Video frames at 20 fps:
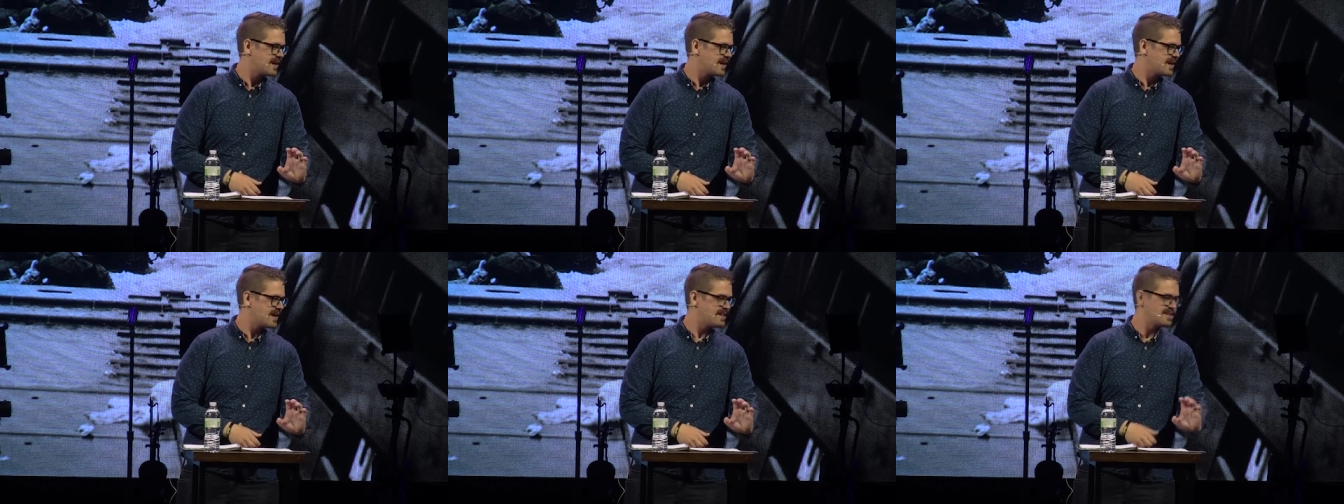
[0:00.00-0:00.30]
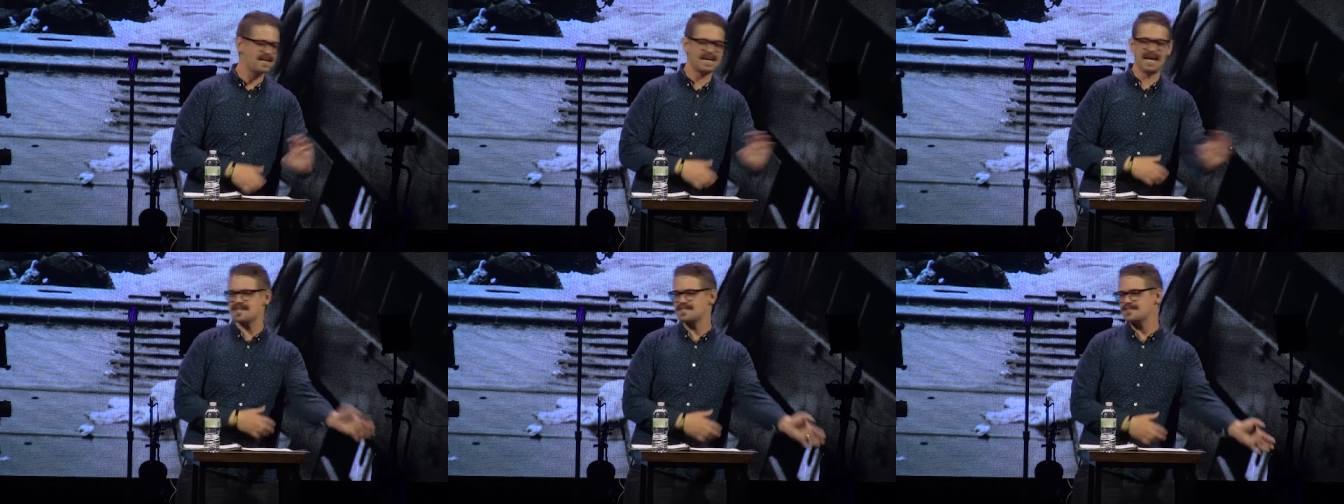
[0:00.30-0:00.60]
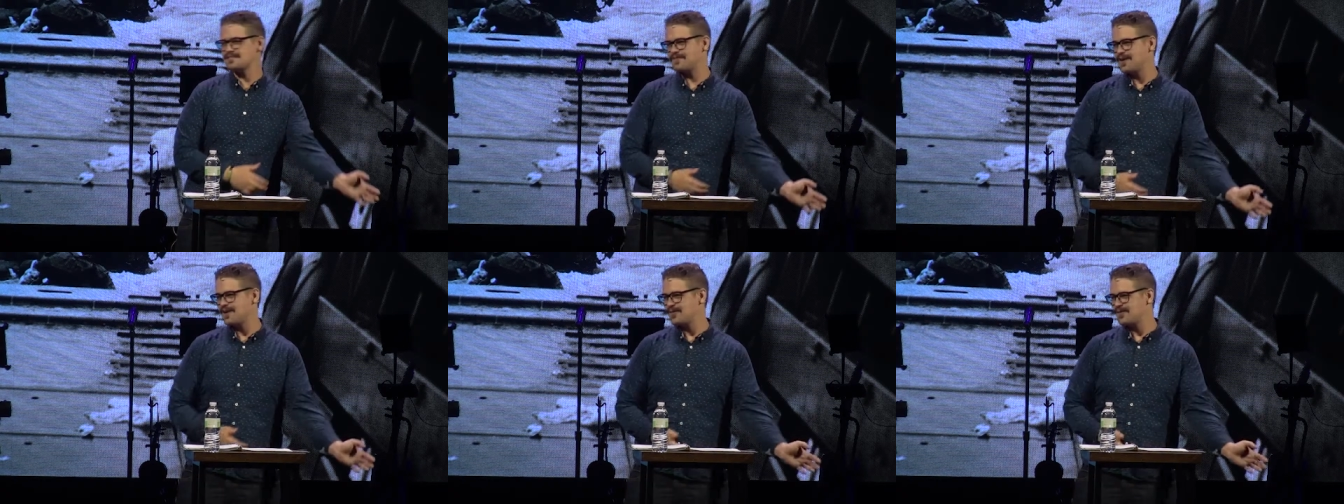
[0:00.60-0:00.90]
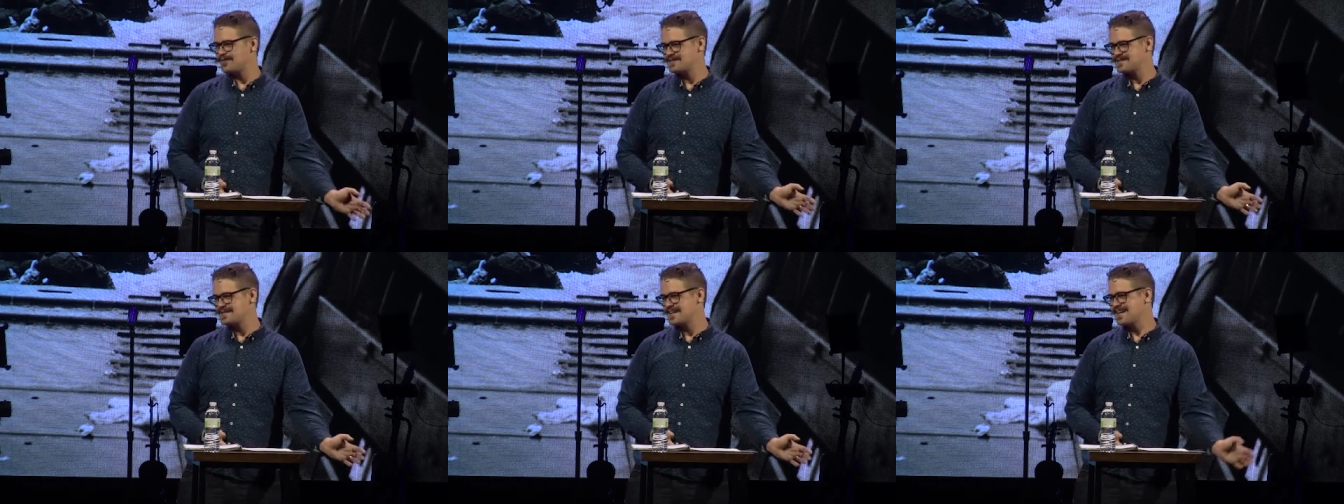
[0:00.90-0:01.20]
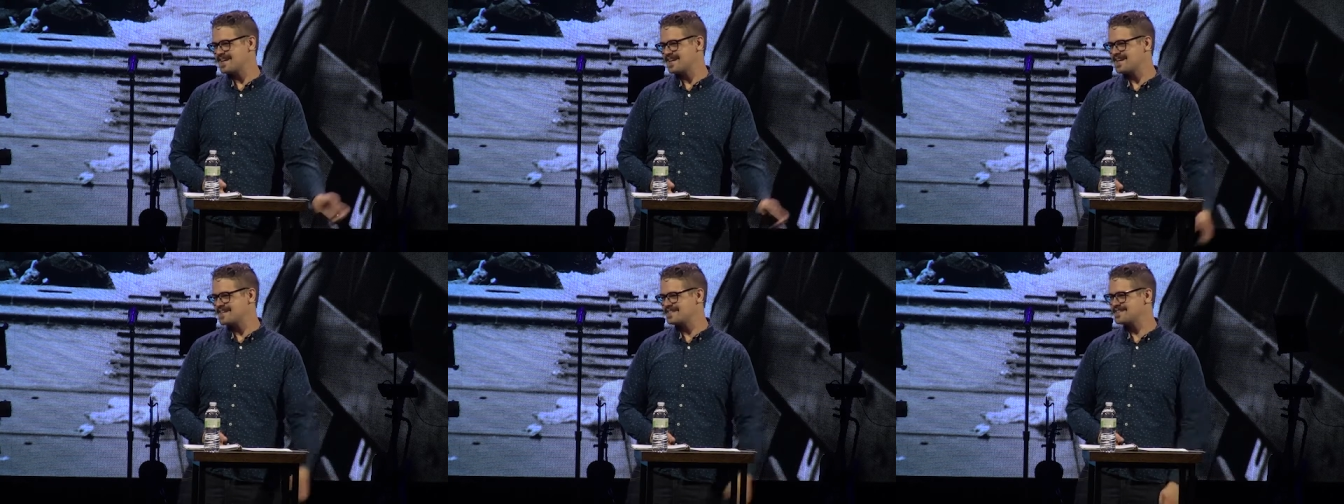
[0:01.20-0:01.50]
and the gates of hell won't
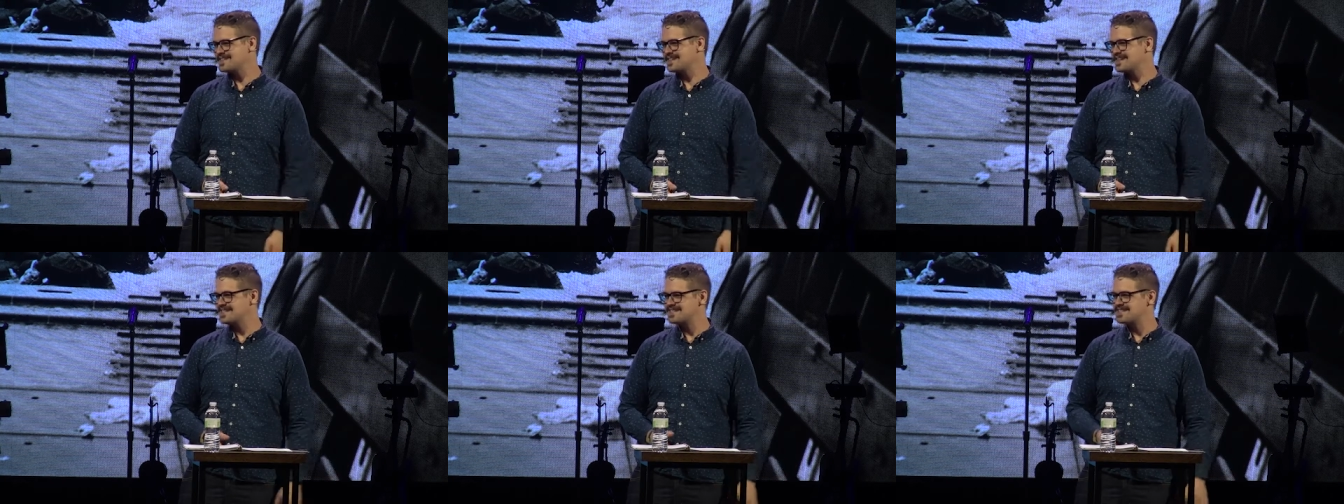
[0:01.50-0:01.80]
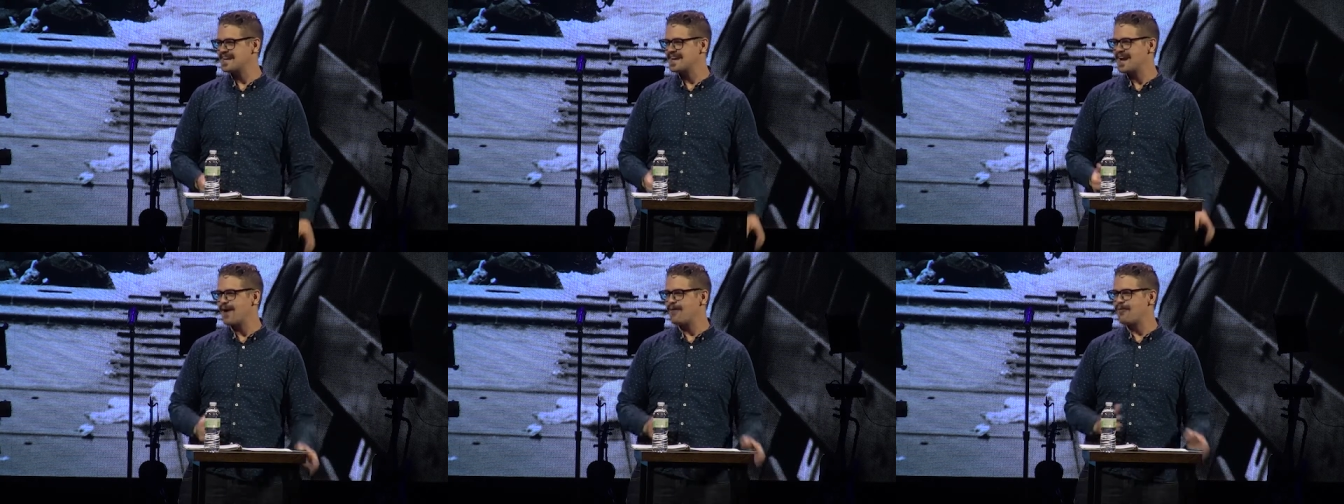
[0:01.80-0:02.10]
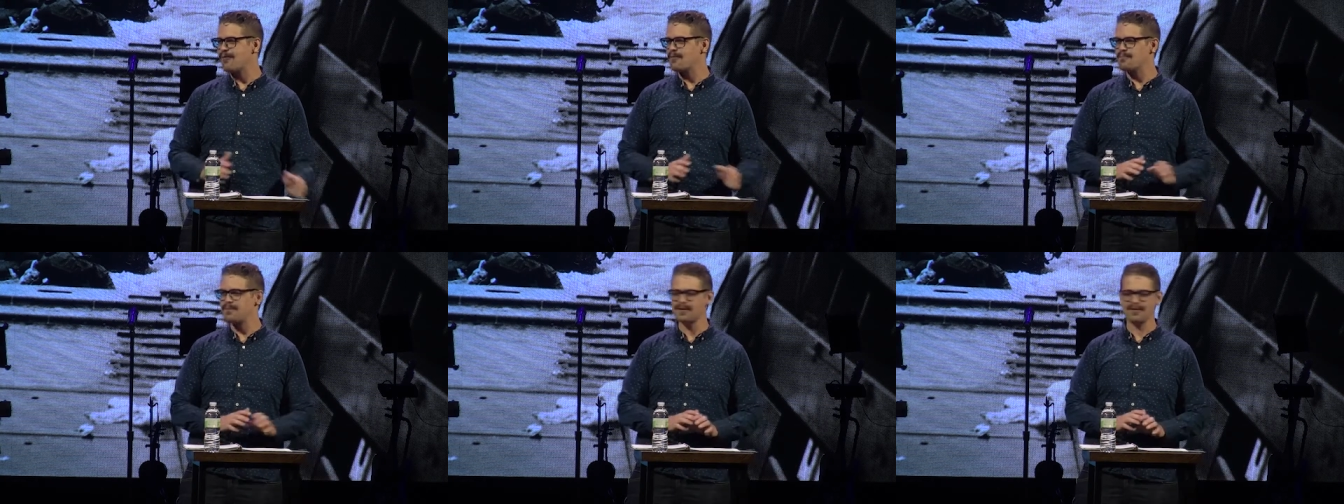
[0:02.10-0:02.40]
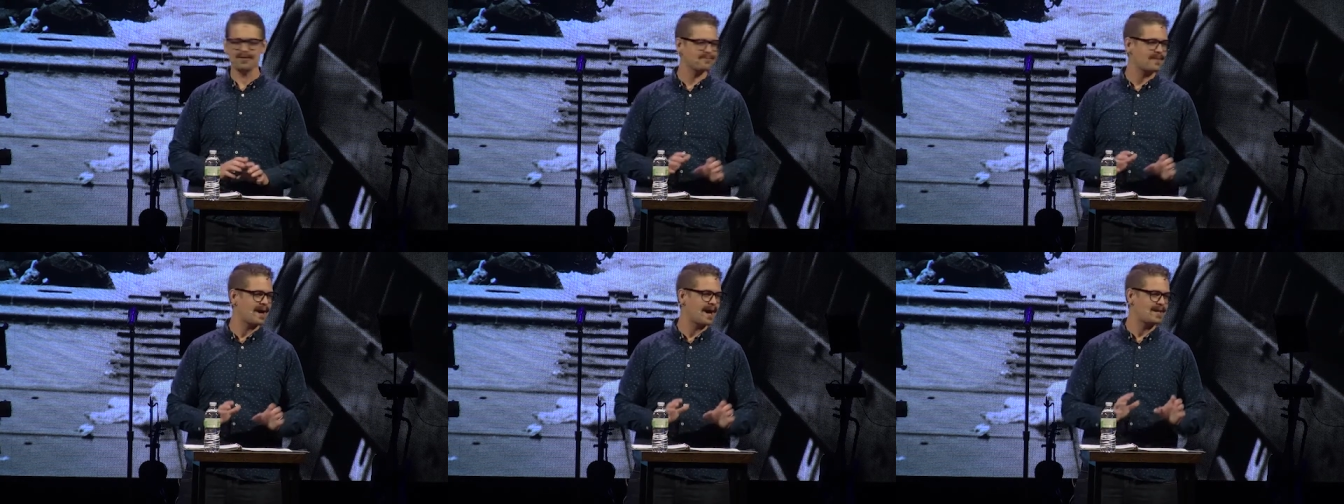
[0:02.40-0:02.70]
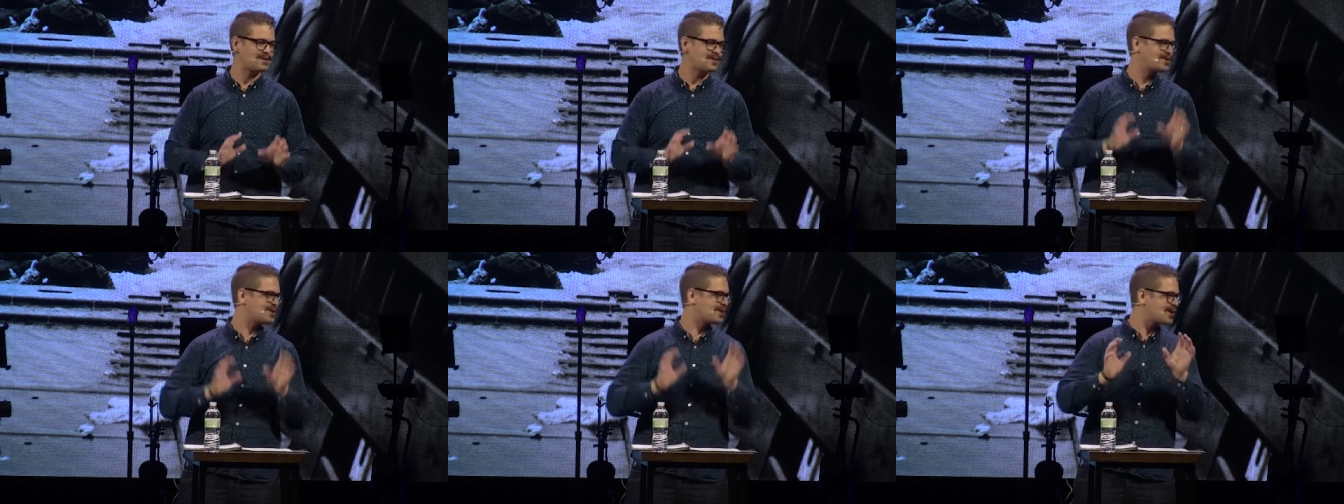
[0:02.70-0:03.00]
stand against it. He said, I will build
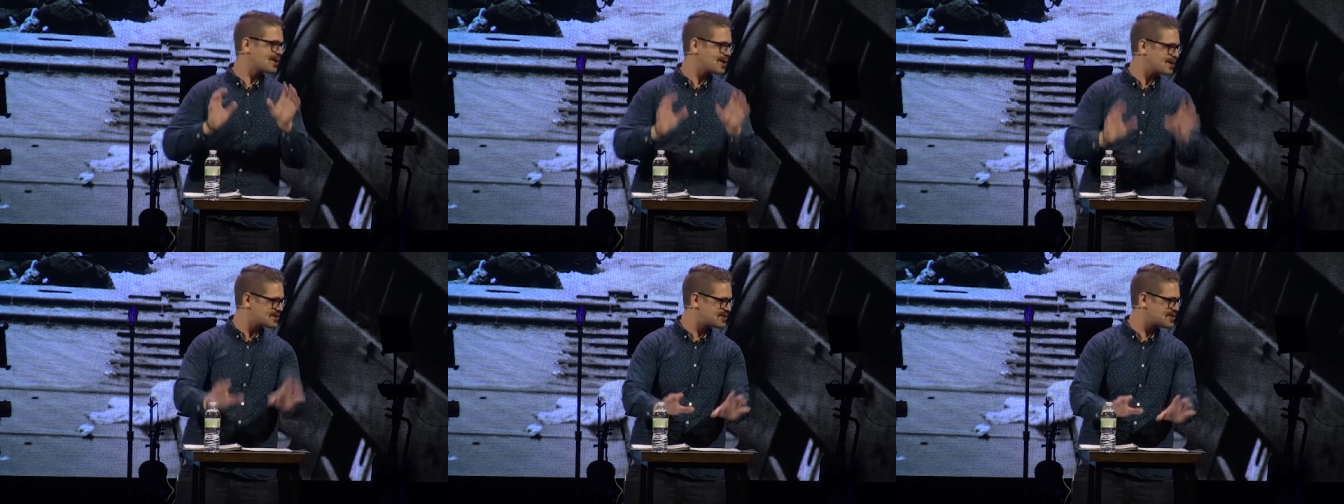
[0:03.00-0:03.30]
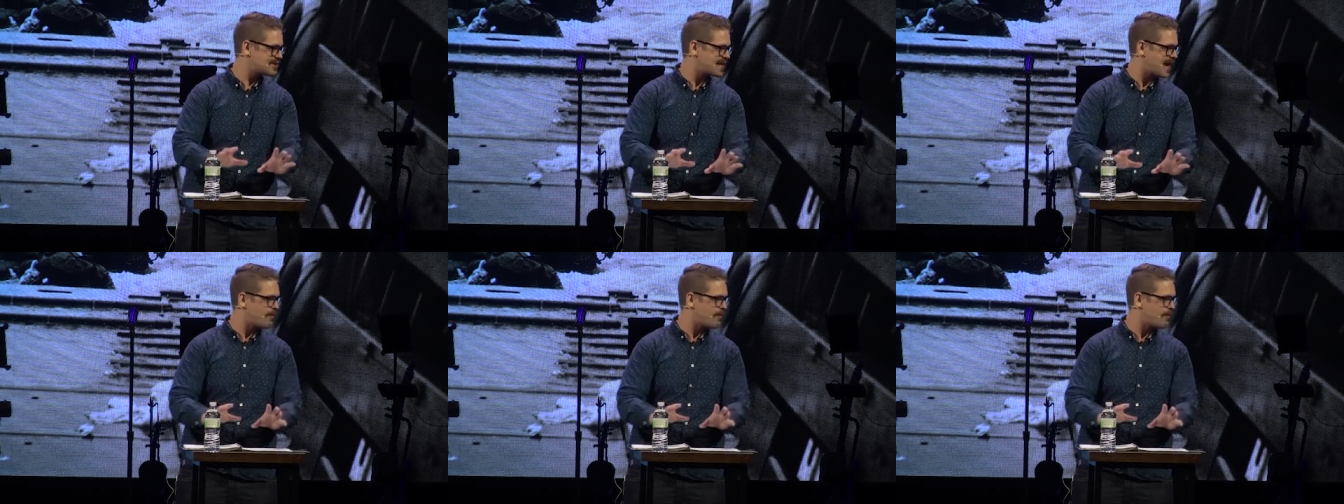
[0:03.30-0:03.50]
my church.